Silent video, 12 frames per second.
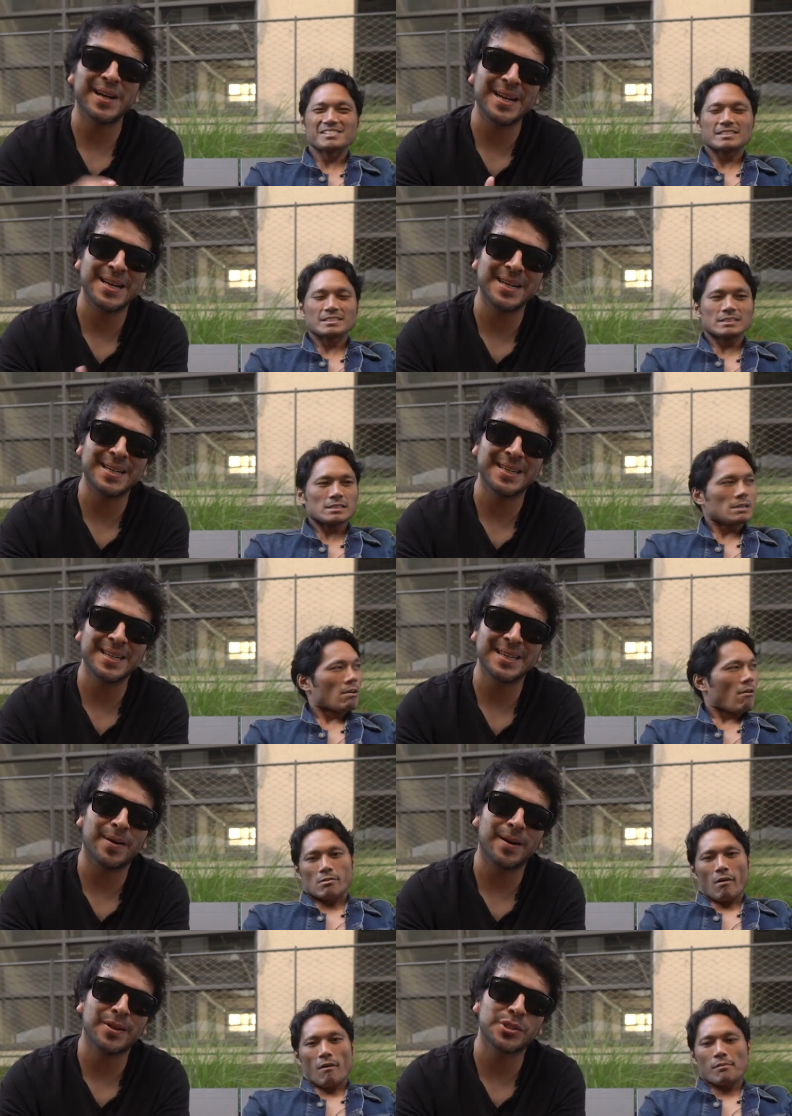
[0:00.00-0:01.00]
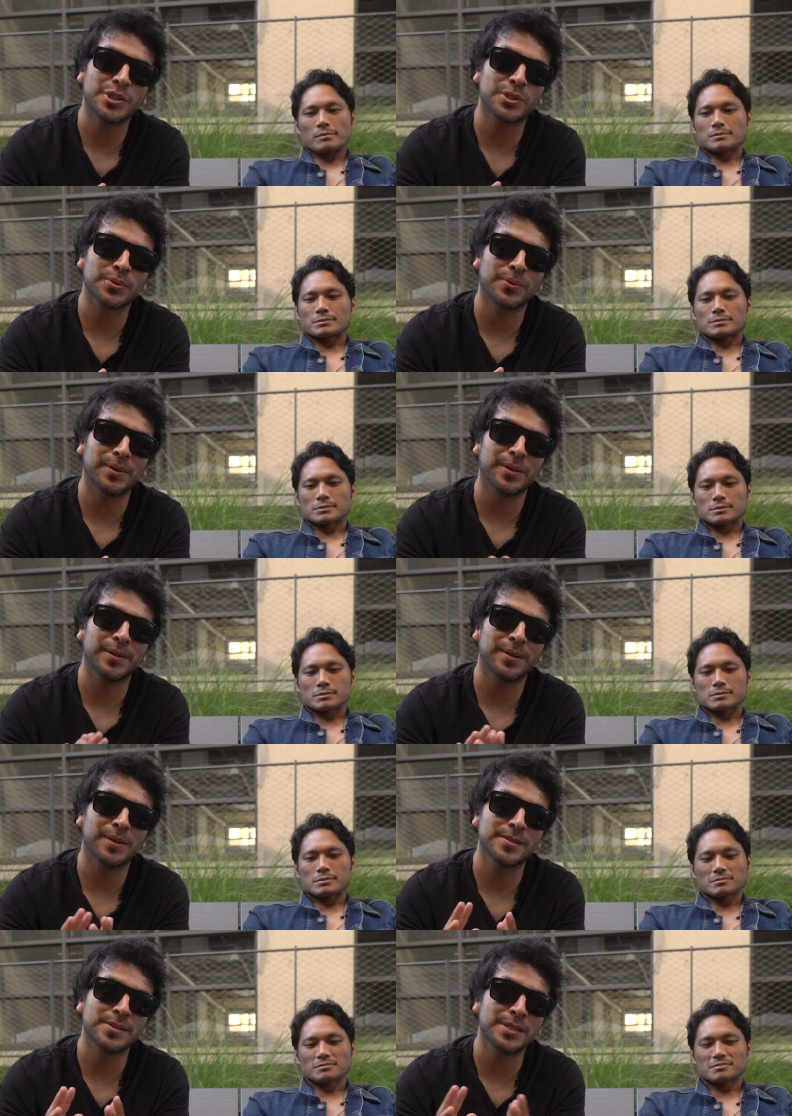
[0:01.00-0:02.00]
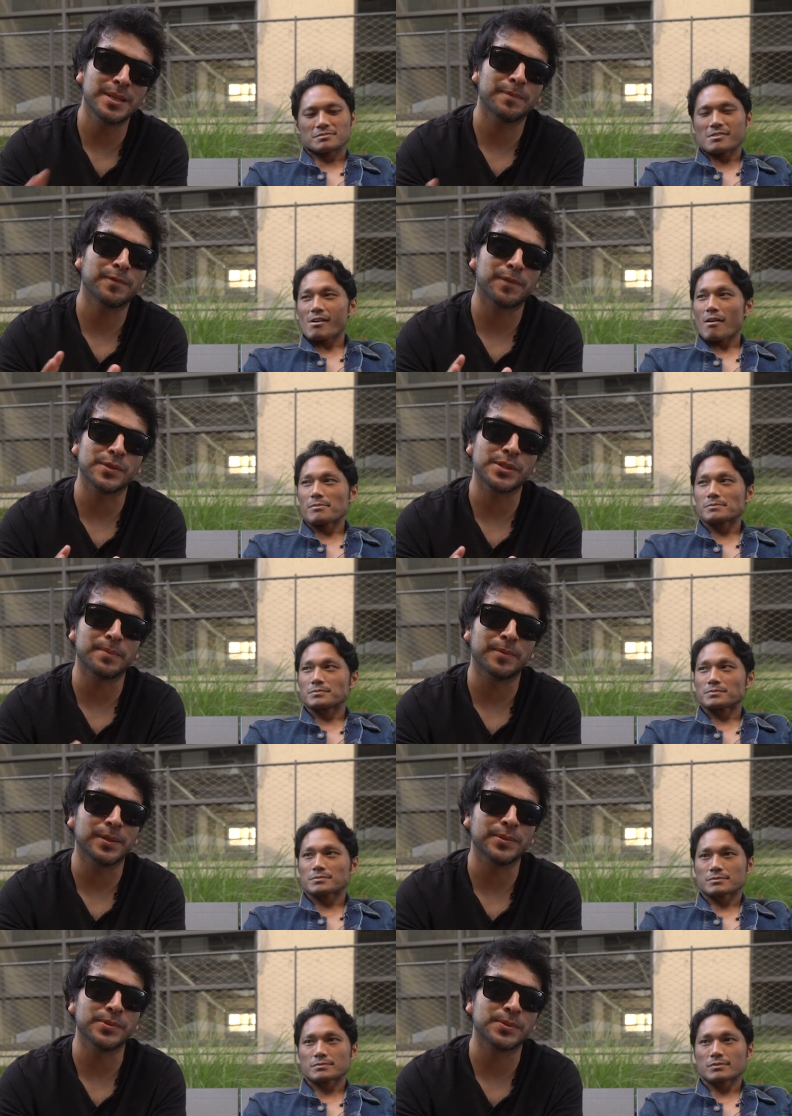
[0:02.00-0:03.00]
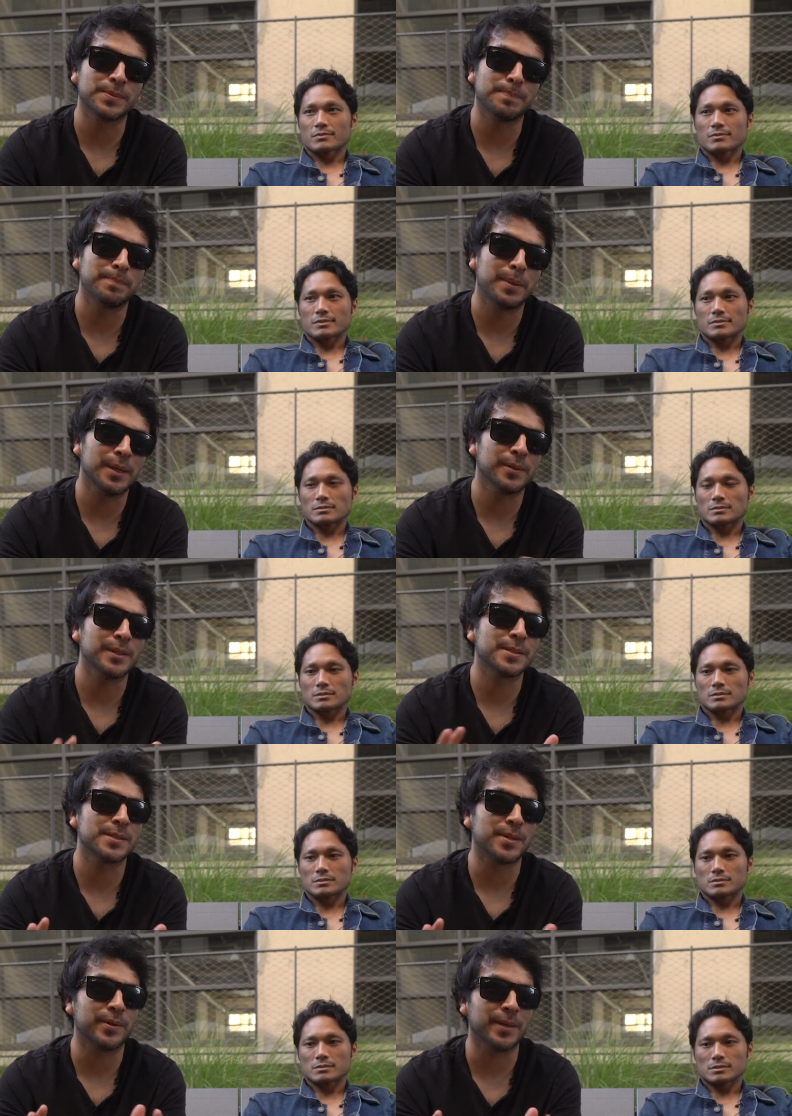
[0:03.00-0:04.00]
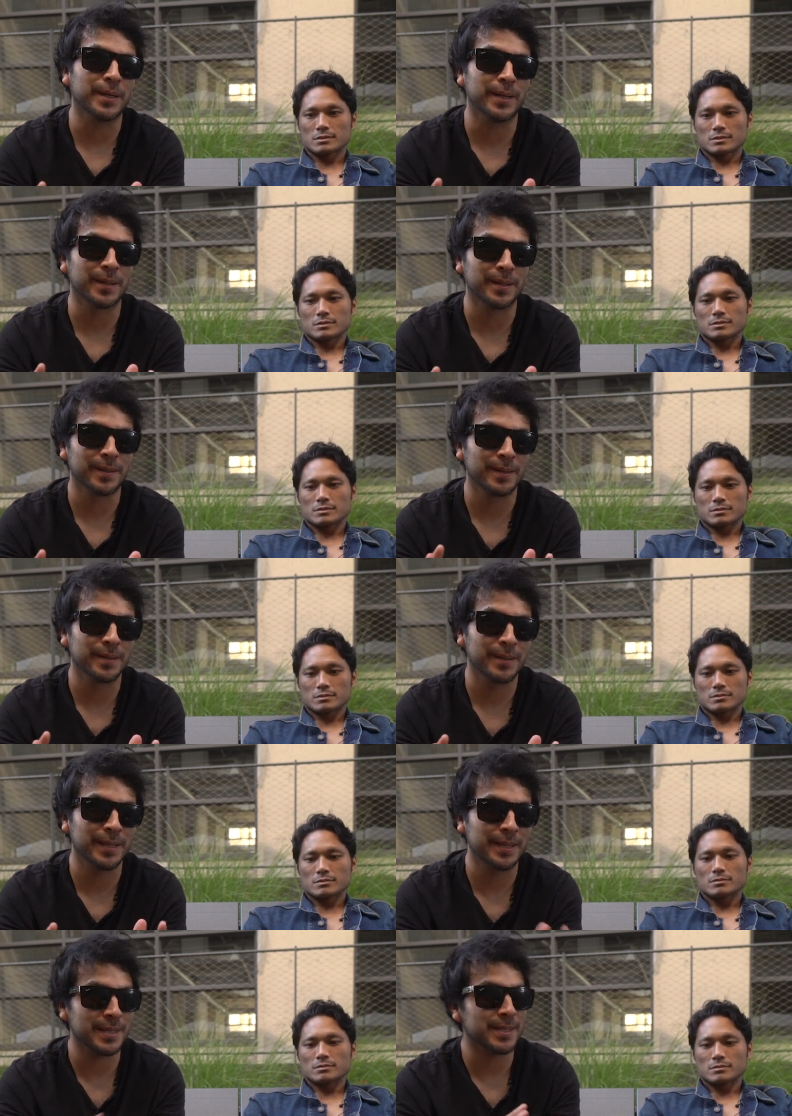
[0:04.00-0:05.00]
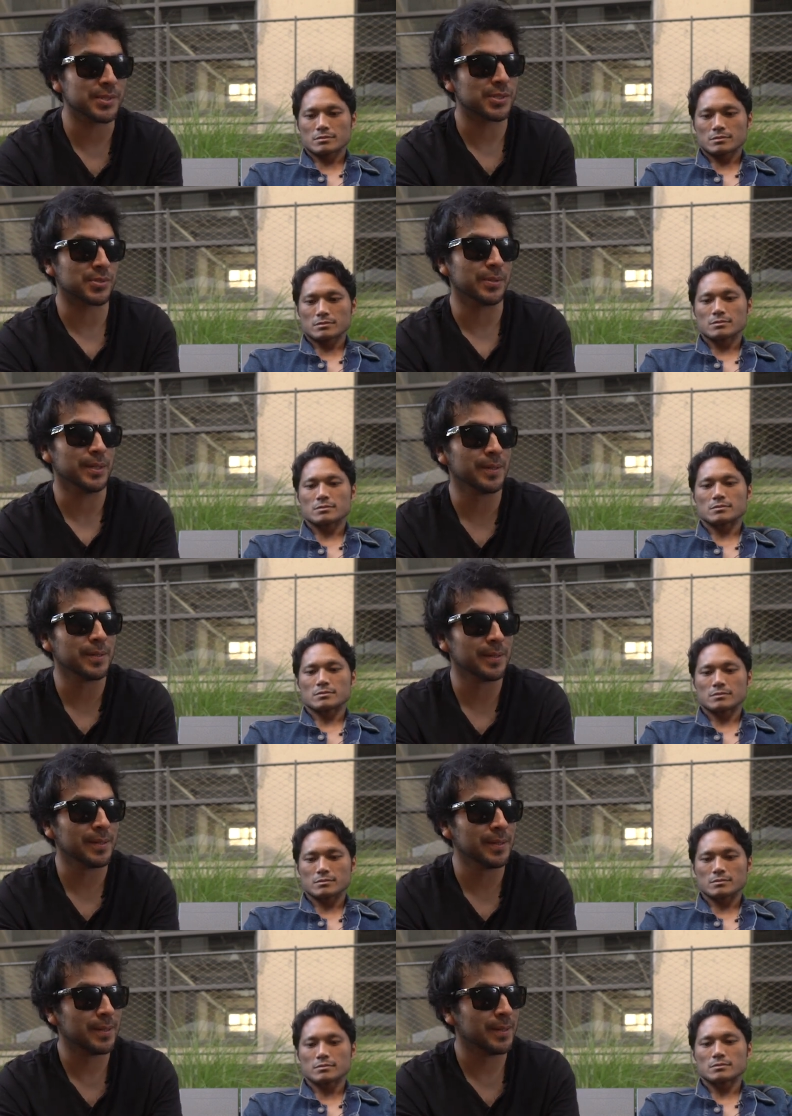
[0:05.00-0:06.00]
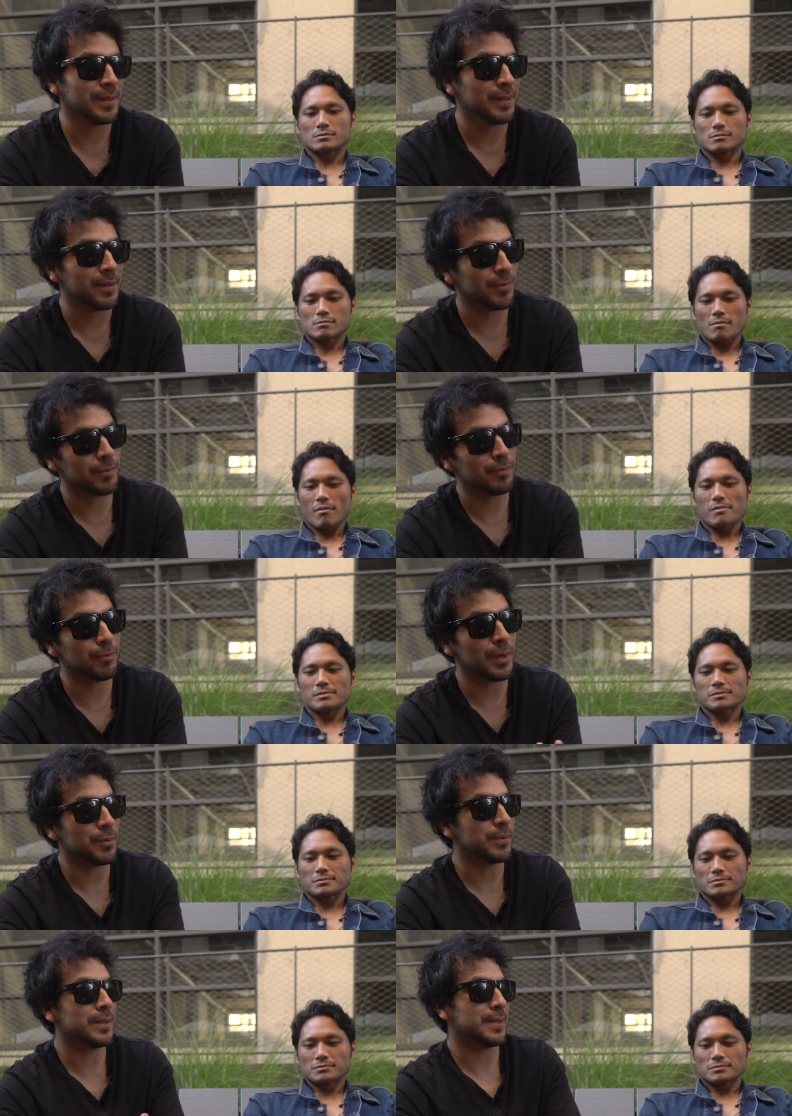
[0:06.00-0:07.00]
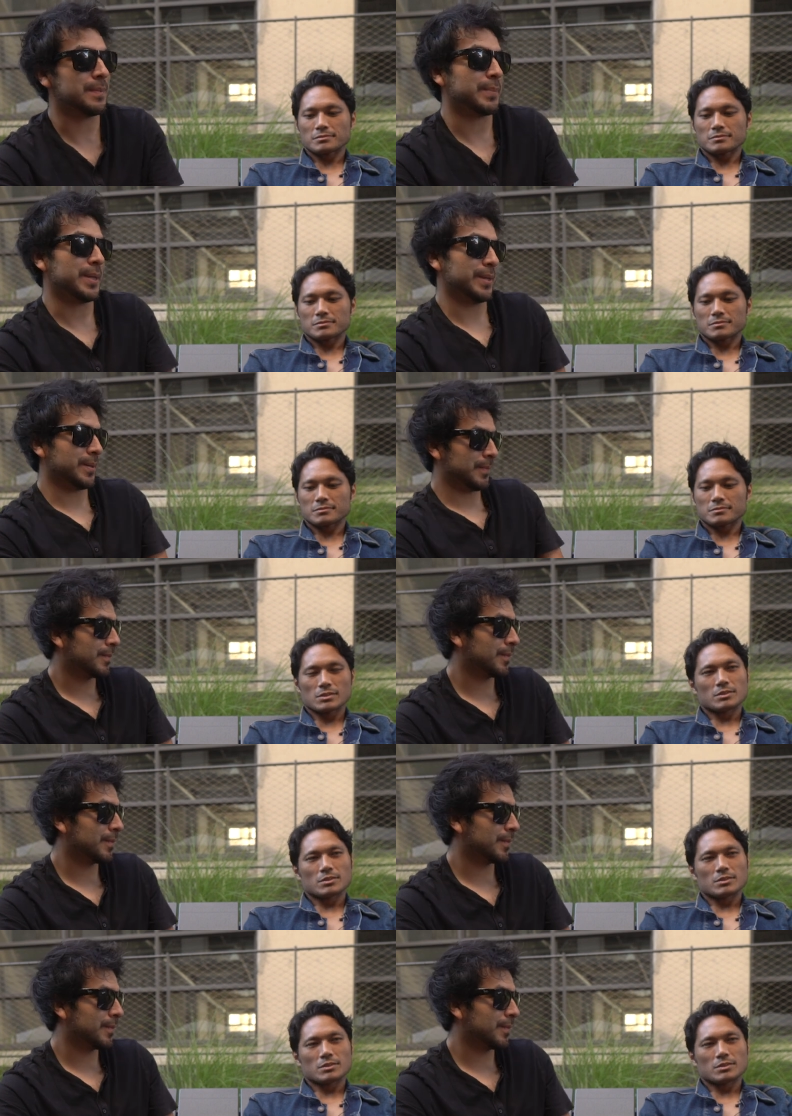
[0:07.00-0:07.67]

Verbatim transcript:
Speaker 1: had a short tip for someone who's barely starting in the industry mm -hmm what would it be?